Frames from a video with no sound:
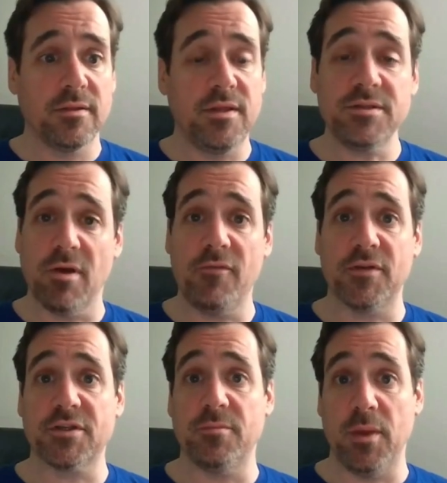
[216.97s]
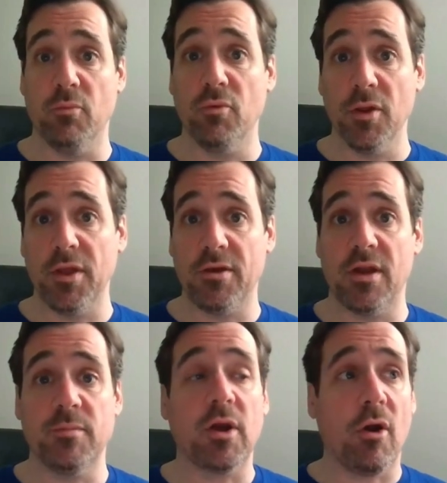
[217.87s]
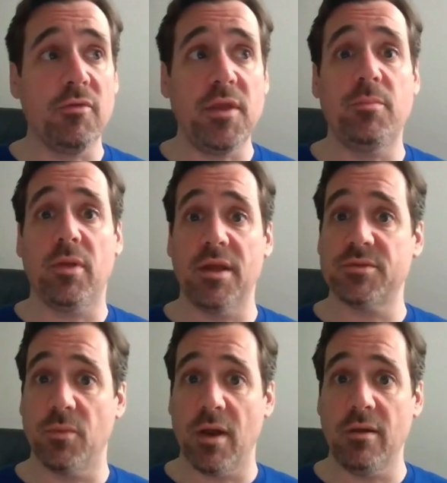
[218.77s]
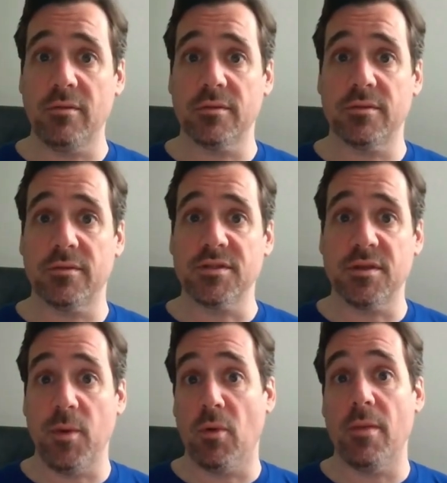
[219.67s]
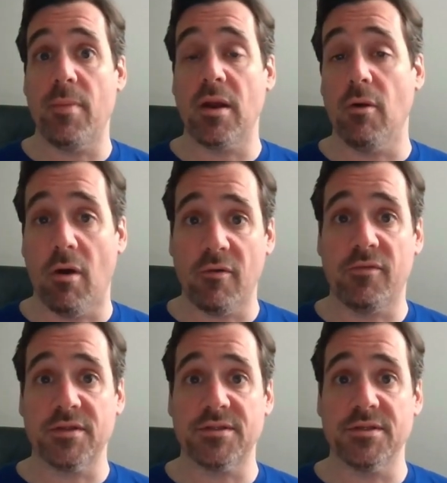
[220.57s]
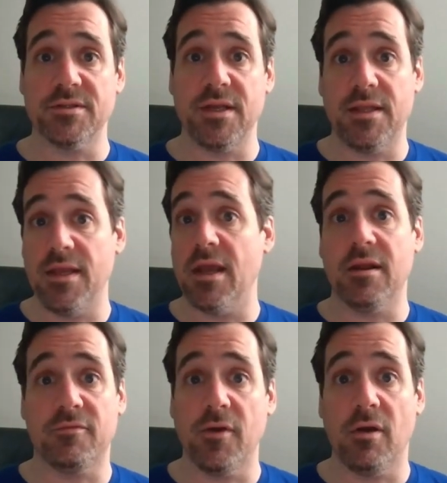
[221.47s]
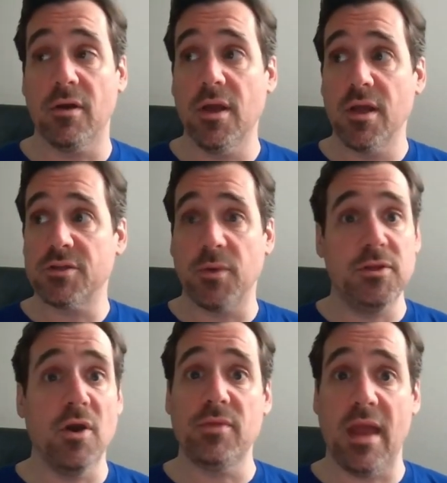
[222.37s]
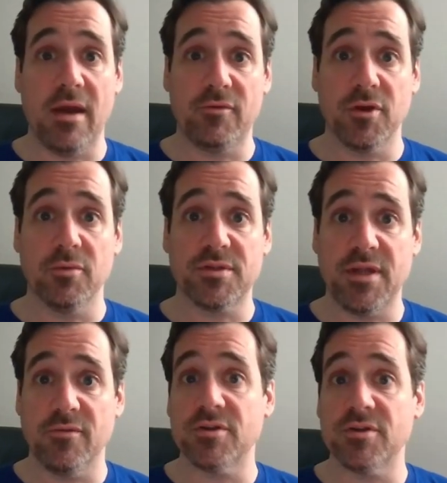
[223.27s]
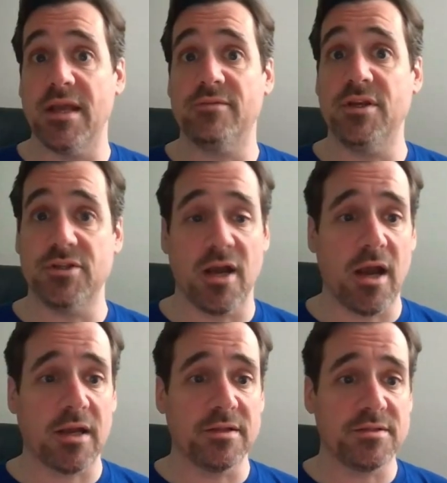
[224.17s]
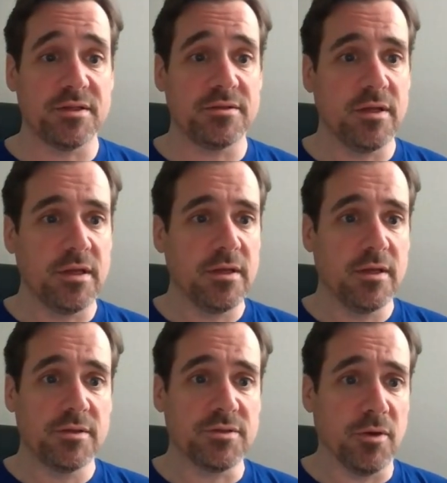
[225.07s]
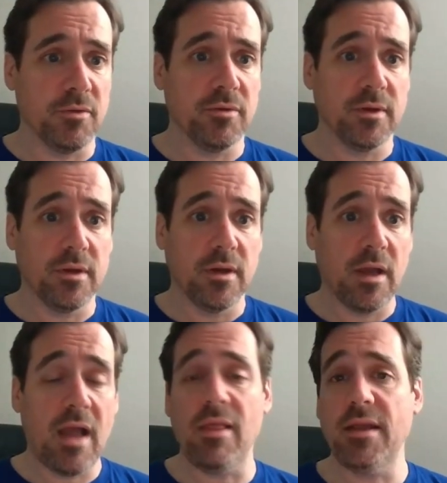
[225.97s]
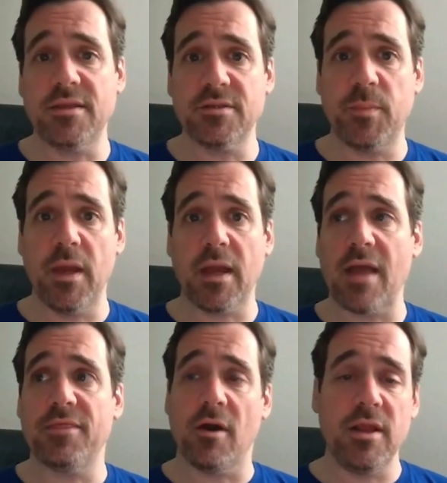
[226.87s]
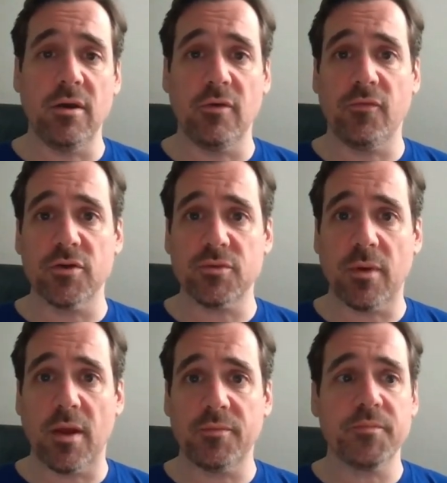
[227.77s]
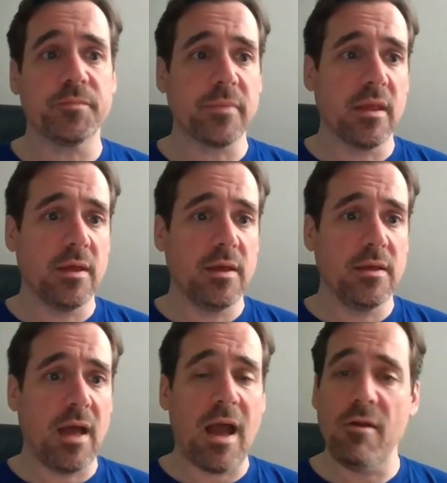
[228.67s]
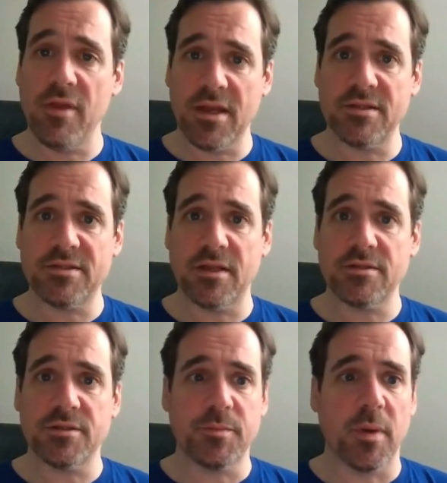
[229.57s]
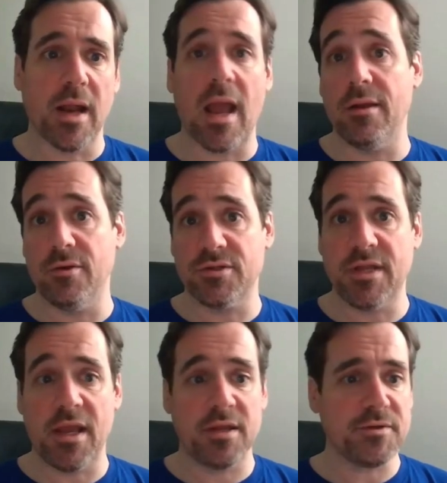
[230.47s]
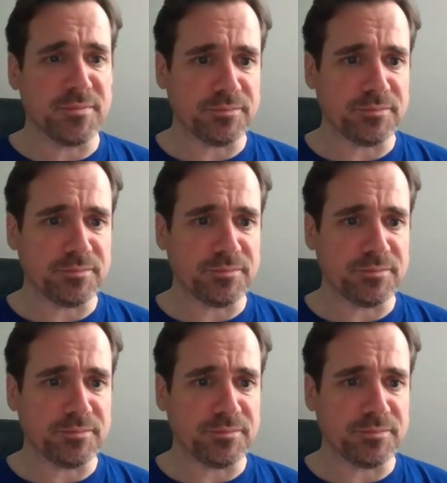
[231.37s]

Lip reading: This offense could be really good. If McCarthy plays well, this could be one of the better offenses in the NFL because we know they have good receivers and they have T.J. Hawkinson. So I like this pick. I thought he'd go 1st round. Higher than consensus, but I understand.